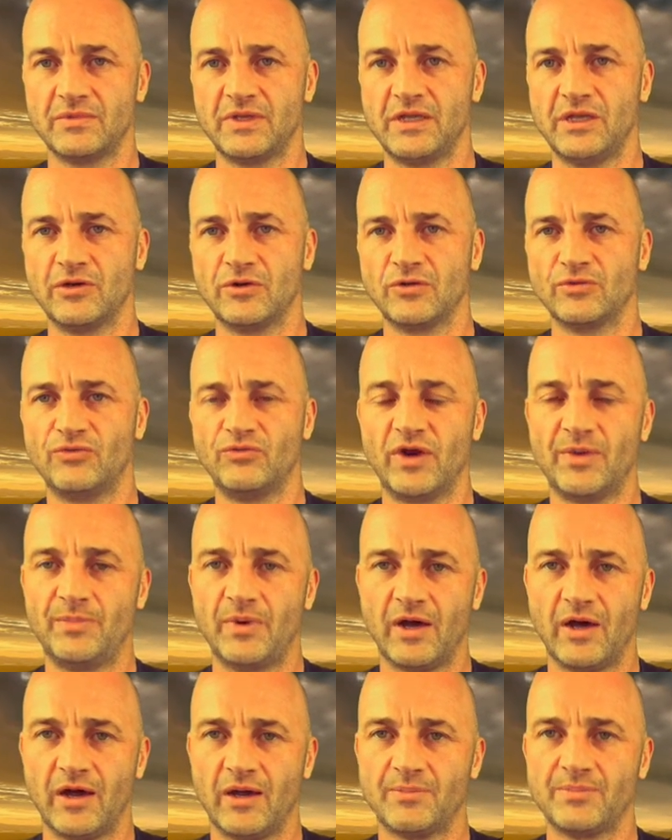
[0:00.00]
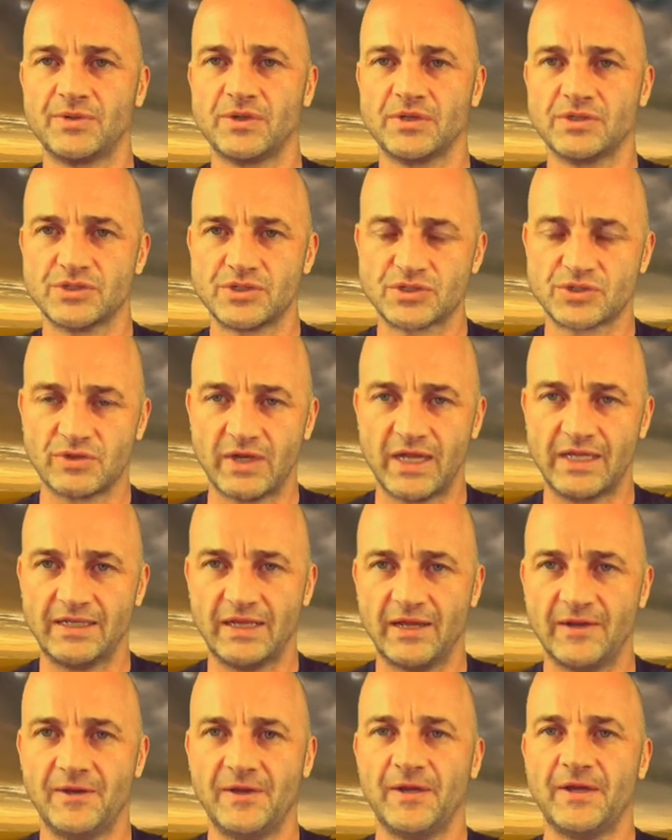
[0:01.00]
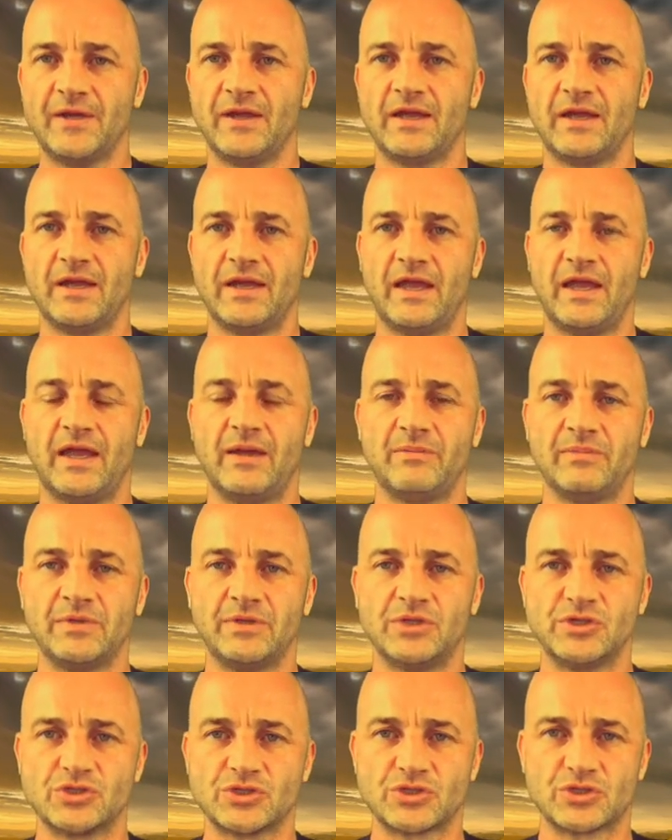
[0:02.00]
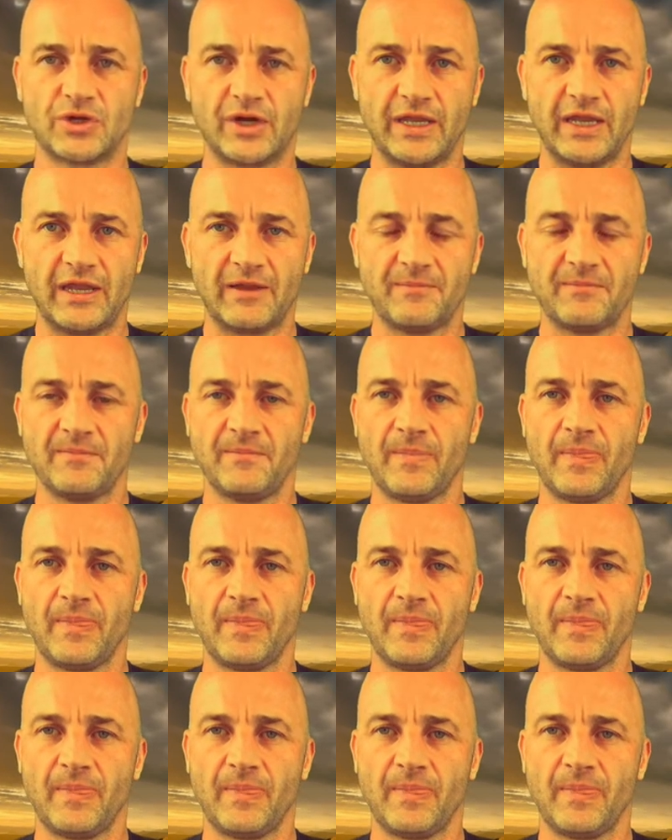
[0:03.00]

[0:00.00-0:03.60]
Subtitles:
rip it up, shred it, destroy it.